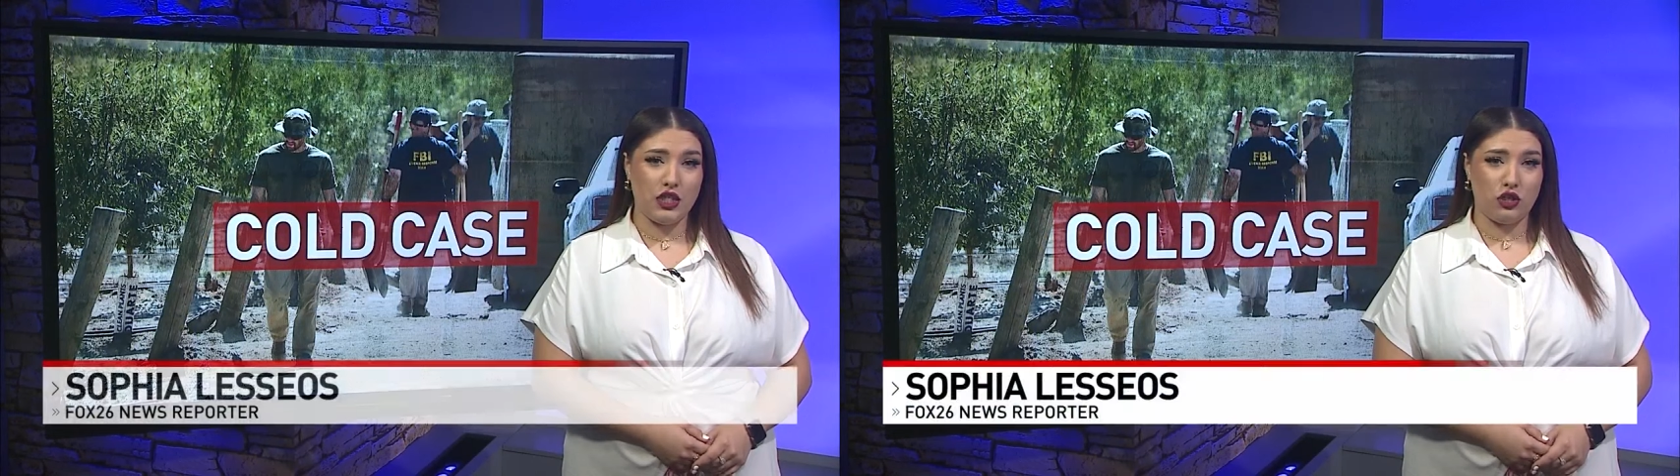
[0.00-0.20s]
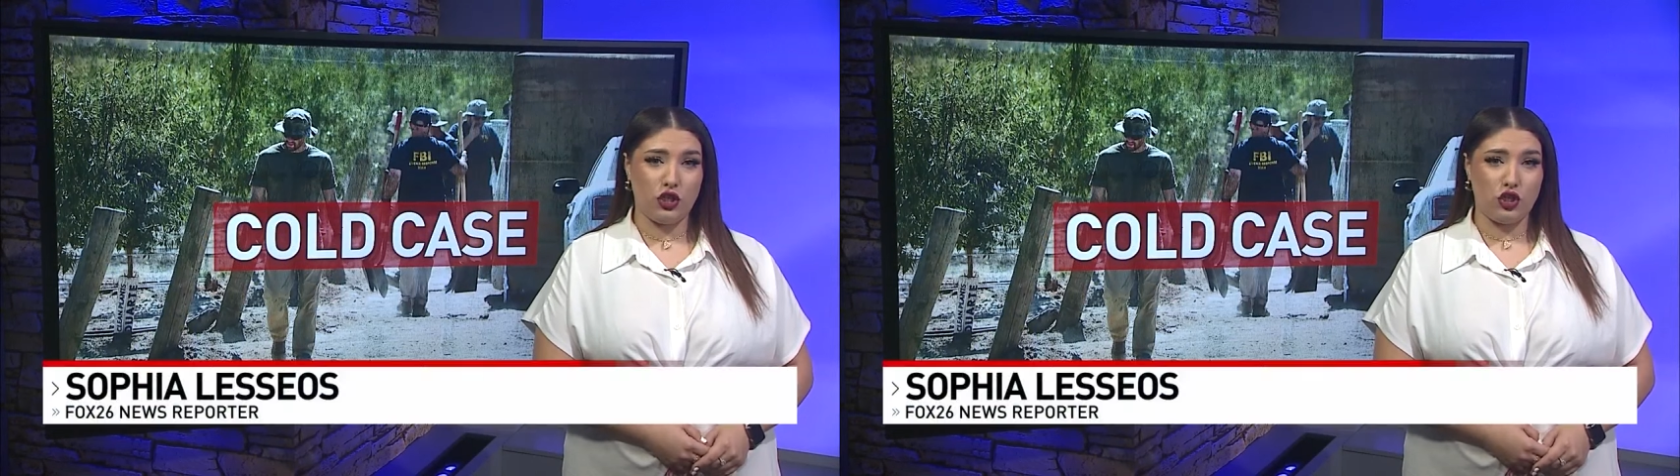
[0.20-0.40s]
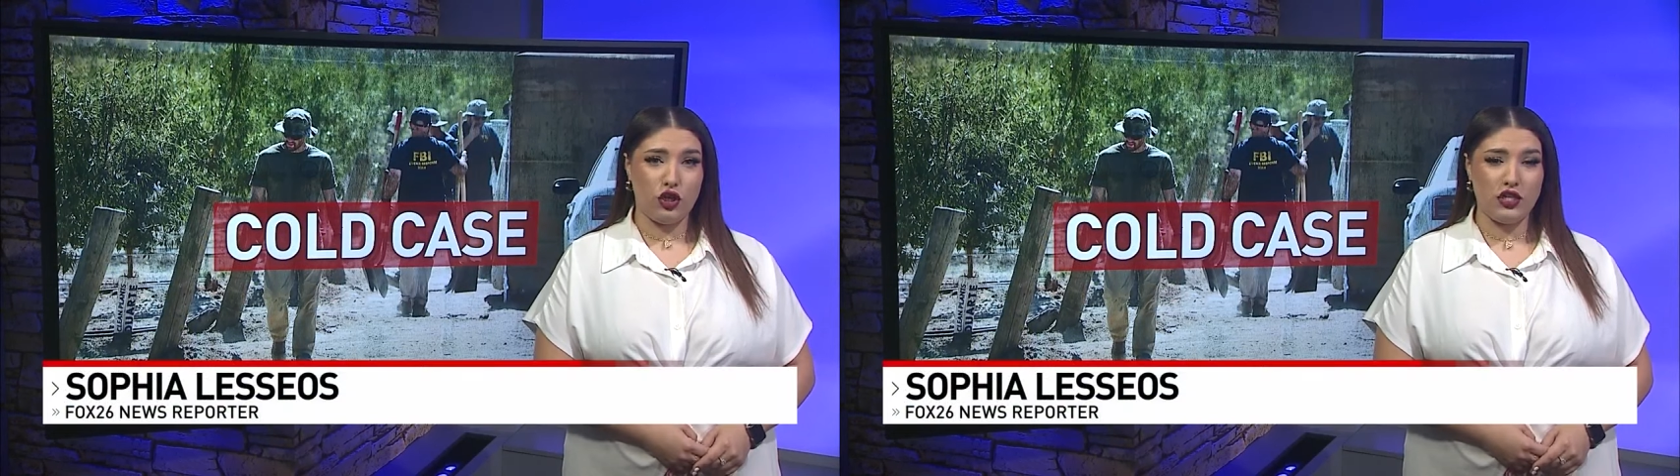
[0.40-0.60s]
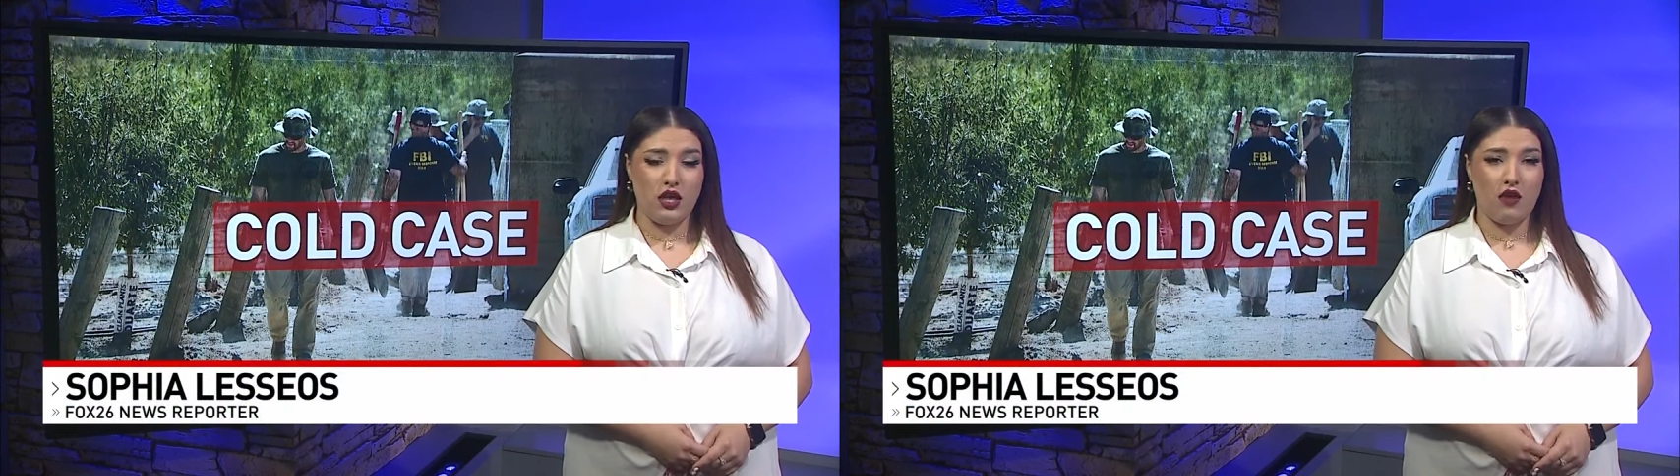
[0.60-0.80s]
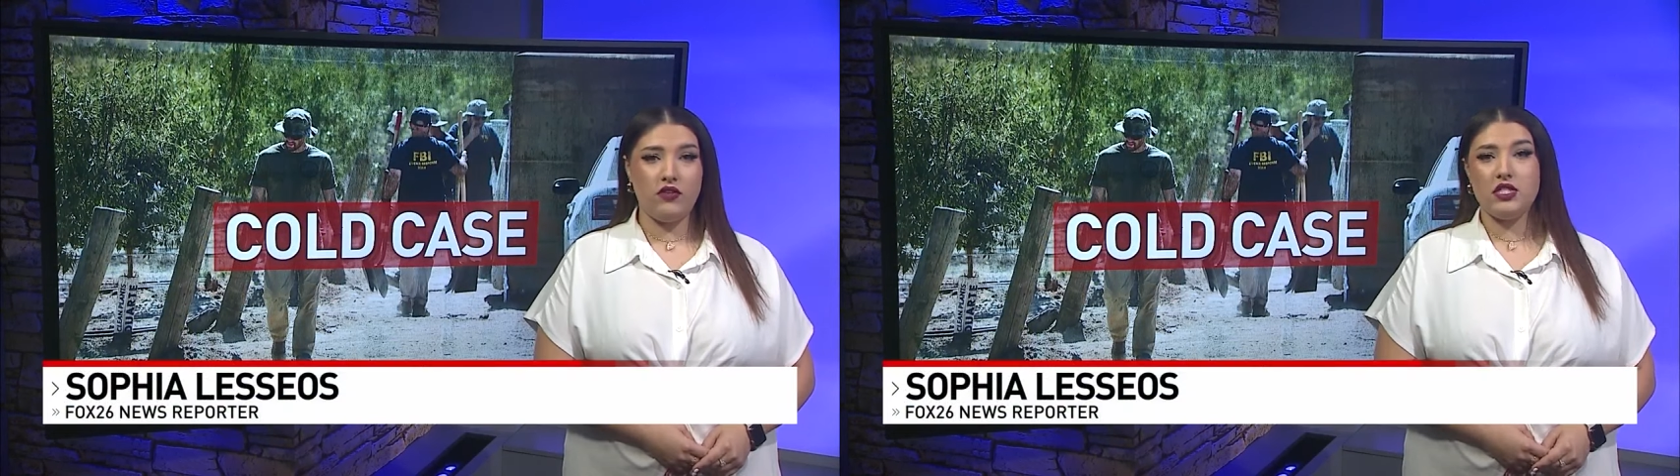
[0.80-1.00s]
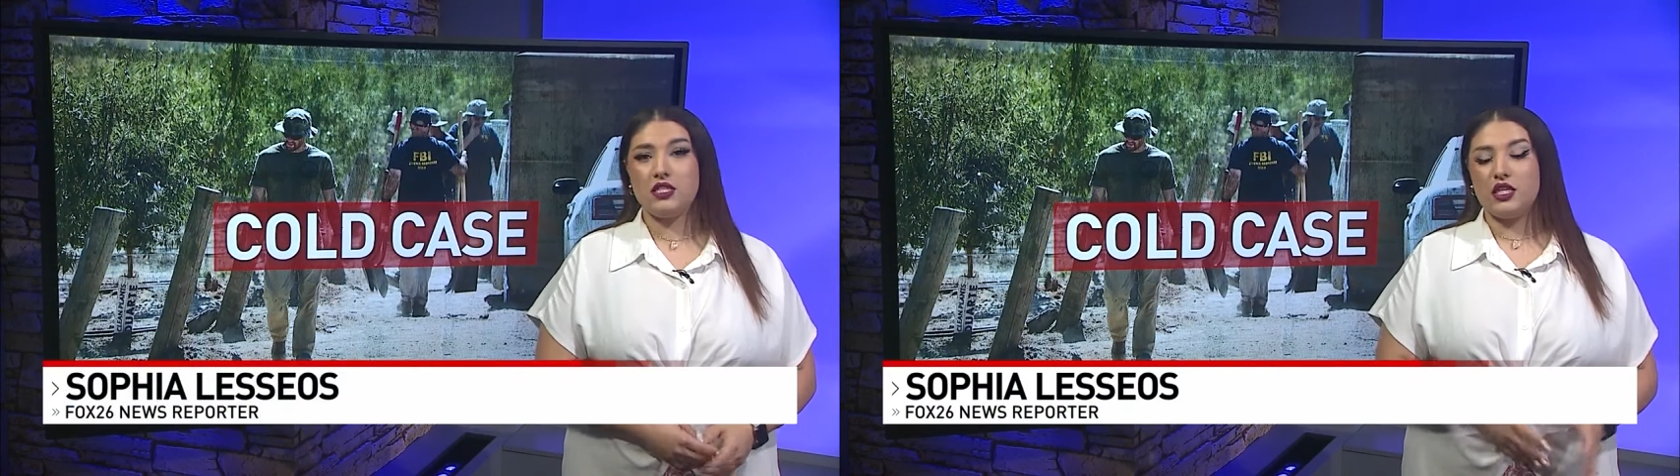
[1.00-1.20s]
District Attorney's Office is